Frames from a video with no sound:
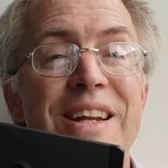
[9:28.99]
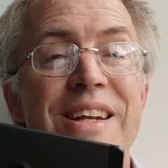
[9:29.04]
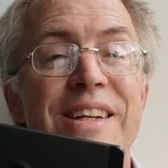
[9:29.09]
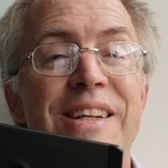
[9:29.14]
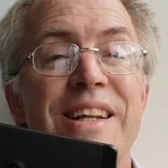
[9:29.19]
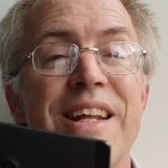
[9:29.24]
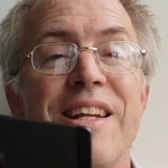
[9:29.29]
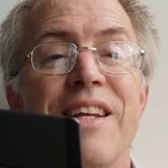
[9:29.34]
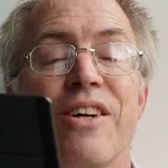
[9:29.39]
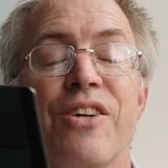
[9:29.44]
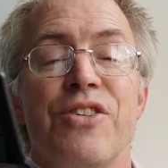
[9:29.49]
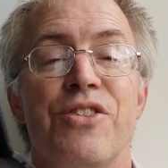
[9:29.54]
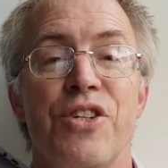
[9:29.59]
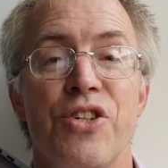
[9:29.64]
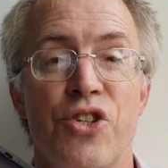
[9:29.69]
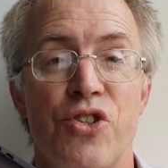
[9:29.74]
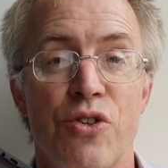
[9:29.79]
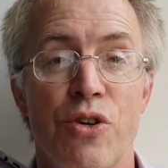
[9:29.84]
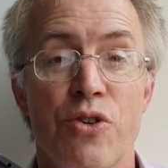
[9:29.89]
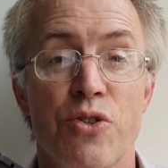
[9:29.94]
Linux
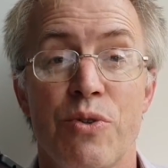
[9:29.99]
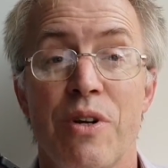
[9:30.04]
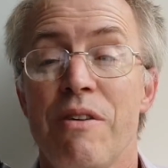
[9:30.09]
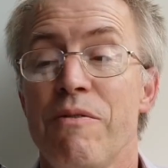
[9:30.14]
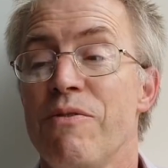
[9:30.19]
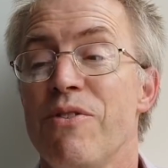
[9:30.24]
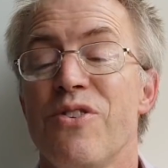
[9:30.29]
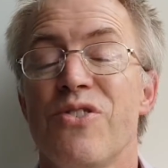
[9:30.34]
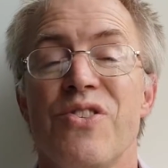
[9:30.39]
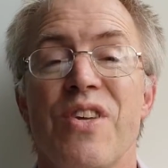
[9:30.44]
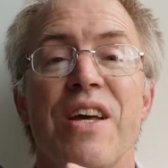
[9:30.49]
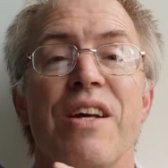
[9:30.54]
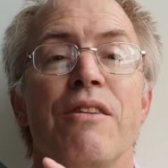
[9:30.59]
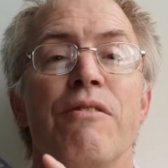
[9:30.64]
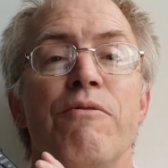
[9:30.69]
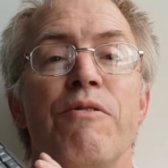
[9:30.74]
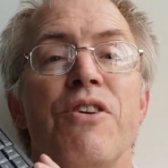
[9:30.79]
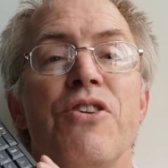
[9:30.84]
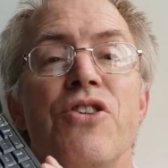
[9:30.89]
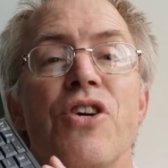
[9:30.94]
distros or even
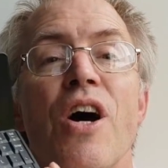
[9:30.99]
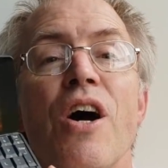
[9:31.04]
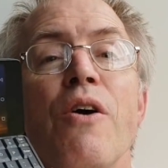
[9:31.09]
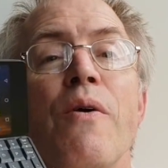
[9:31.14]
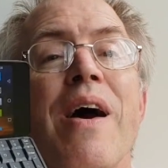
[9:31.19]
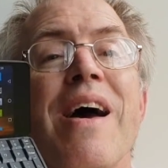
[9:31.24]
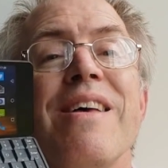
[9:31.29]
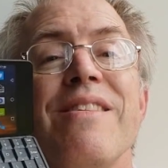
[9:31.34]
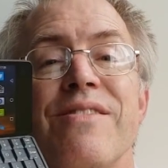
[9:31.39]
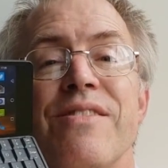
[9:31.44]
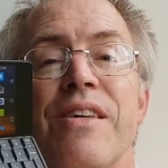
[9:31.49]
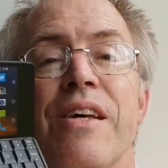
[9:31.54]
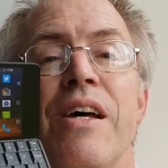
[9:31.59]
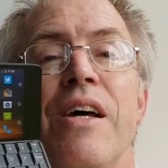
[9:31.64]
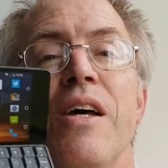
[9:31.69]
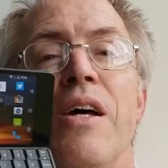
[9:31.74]
Sailfish OS,